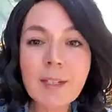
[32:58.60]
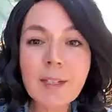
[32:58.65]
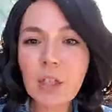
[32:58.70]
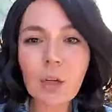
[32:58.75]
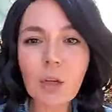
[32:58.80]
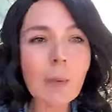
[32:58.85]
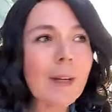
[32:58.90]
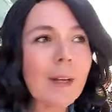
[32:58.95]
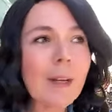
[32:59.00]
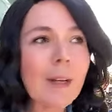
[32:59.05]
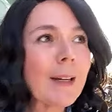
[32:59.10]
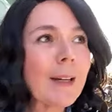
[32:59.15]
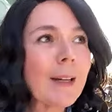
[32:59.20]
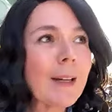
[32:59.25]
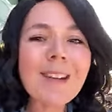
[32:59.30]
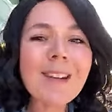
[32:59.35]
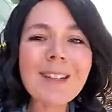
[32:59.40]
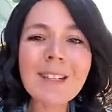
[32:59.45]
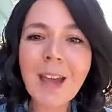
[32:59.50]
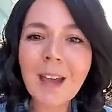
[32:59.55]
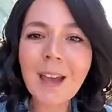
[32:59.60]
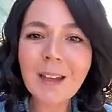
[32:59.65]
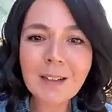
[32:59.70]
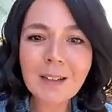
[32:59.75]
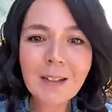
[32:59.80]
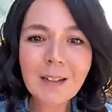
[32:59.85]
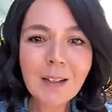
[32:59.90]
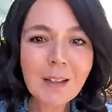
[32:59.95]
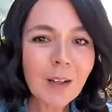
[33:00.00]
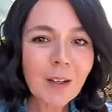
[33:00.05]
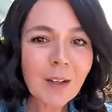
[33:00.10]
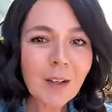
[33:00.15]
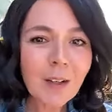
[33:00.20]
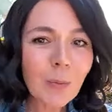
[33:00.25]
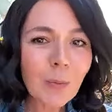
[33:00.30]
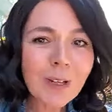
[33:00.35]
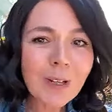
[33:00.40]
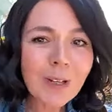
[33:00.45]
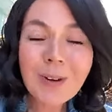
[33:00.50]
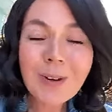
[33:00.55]
we didn't have any debt. We
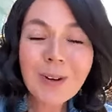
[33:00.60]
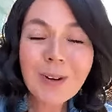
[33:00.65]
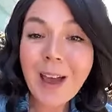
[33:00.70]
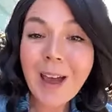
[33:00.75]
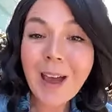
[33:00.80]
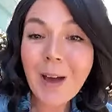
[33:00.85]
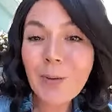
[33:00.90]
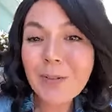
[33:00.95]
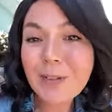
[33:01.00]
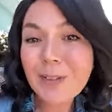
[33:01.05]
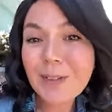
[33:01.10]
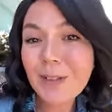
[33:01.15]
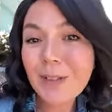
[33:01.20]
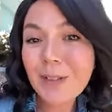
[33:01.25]
didn't own a house that